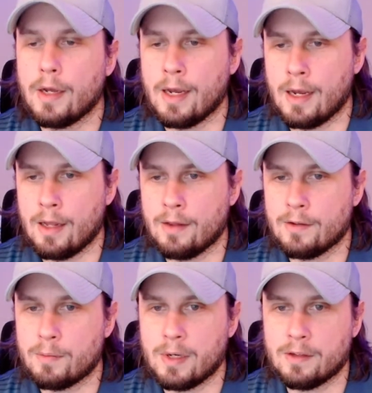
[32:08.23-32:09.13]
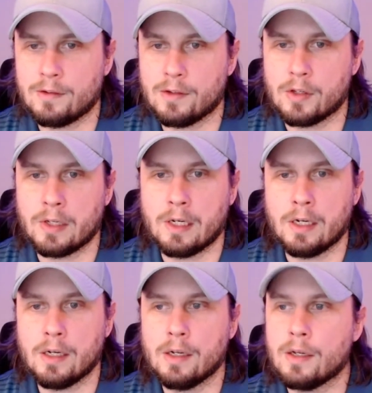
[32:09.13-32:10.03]
And this
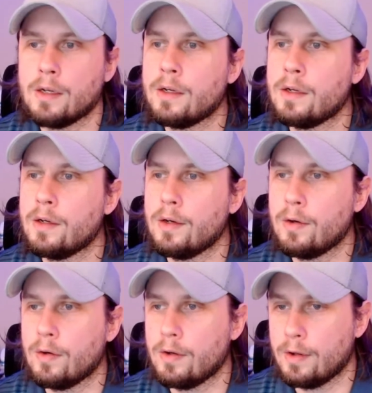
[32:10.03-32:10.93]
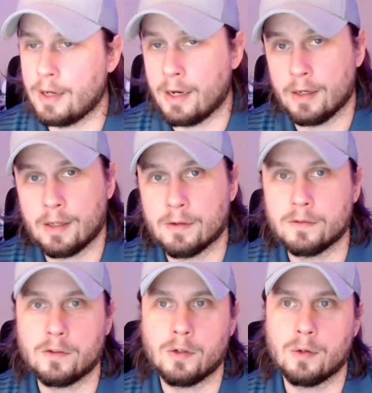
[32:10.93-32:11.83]
basically
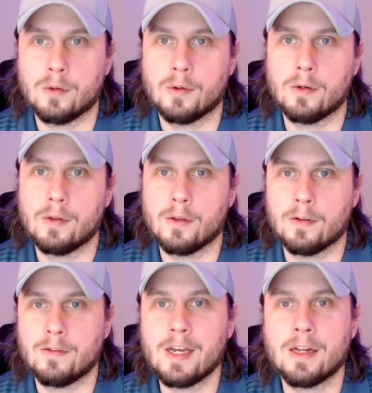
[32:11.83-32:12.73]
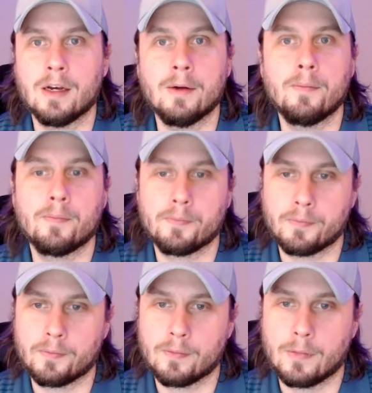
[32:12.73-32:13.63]
gives you the data.
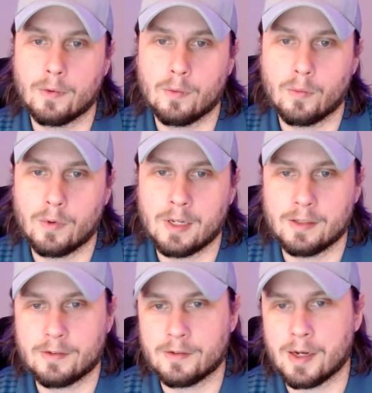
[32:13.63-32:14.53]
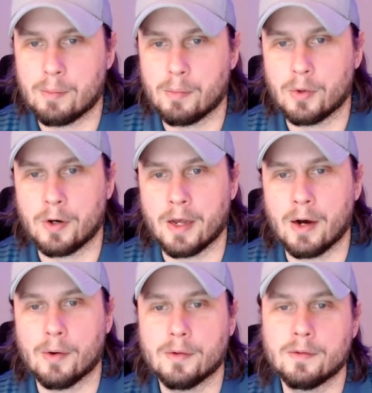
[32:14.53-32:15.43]
It's not blurred
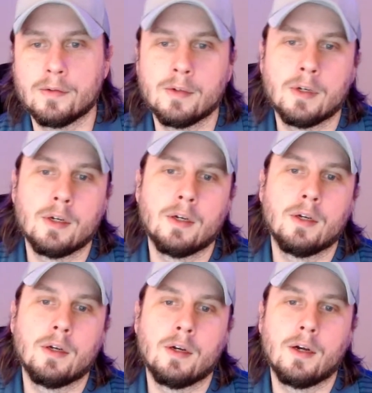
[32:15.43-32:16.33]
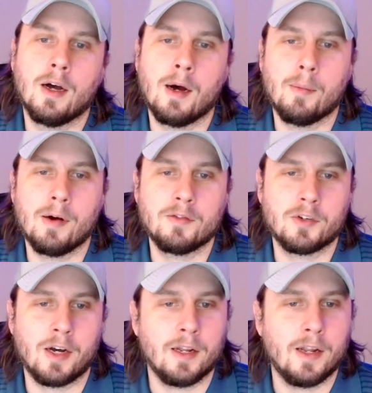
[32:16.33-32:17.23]
out. I've
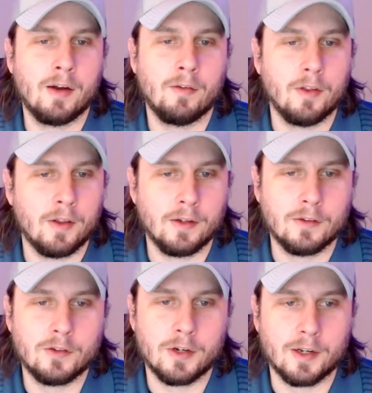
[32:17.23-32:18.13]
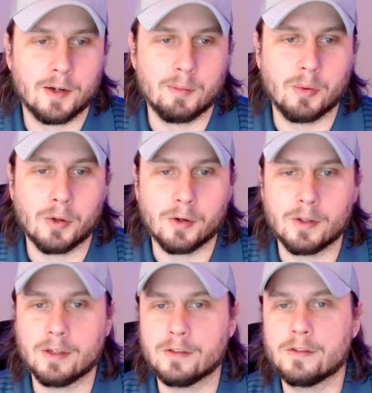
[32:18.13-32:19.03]
tried everything to try to unblur
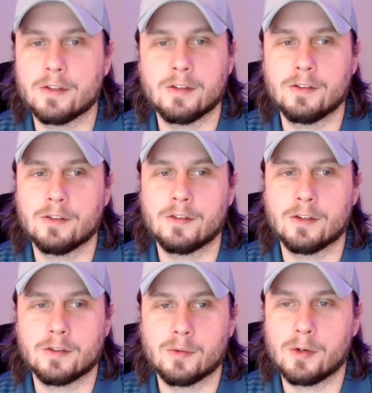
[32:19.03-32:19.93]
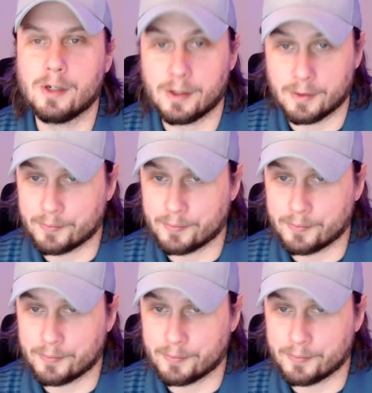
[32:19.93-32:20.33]
these. It just doesn't work.